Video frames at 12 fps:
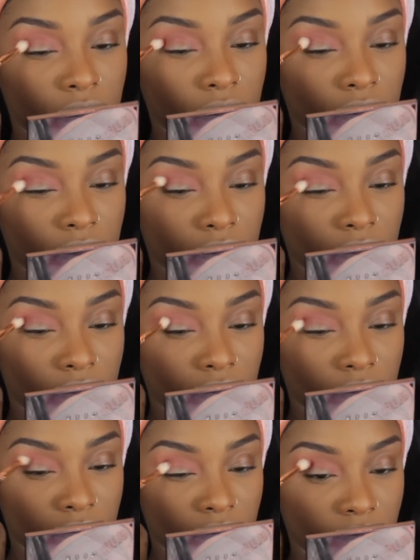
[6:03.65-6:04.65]
that crease
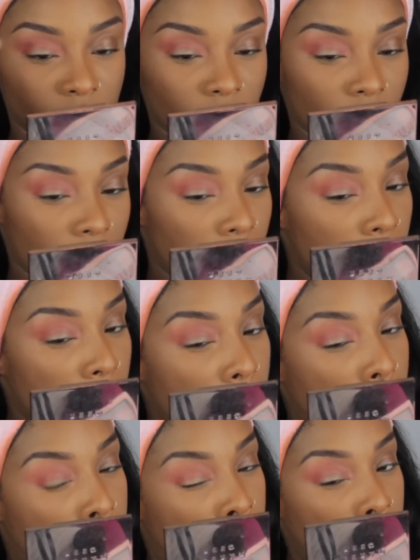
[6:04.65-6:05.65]
area.
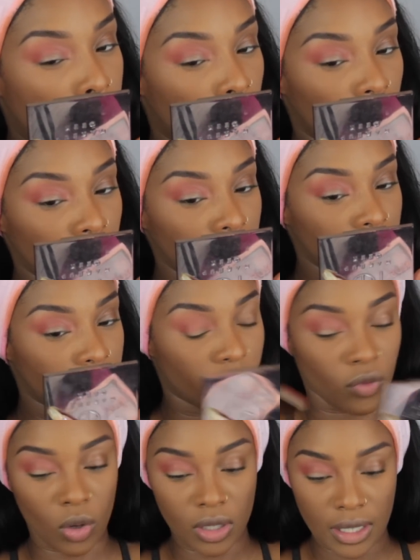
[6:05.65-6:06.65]
Ooh,
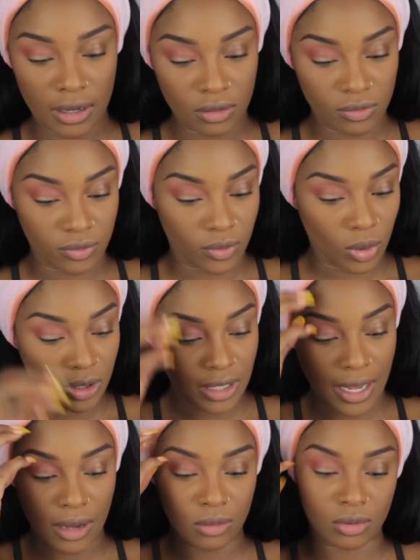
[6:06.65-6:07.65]
fall out, fall
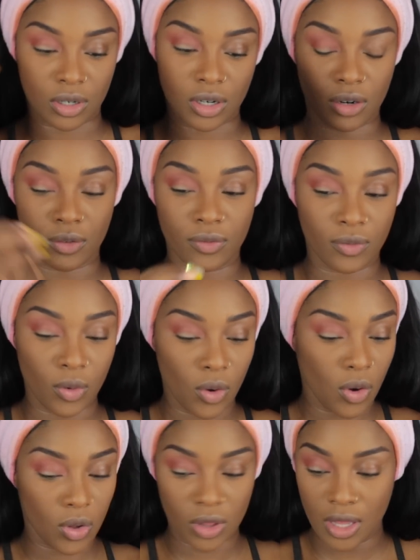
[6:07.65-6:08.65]
out, girl,
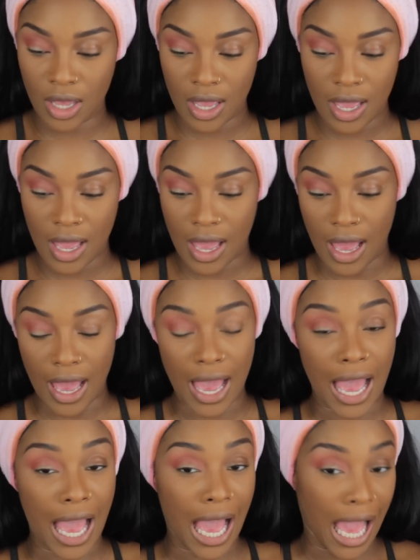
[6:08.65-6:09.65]
fall
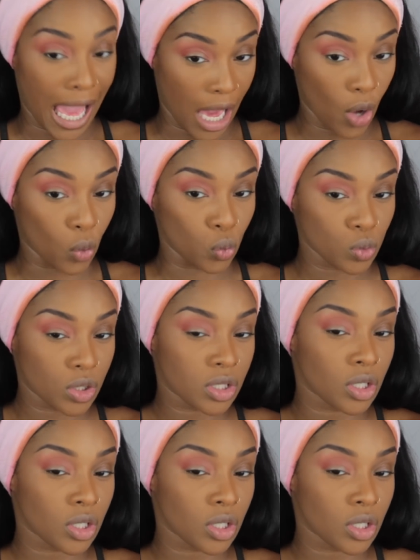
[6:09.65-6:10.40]
out.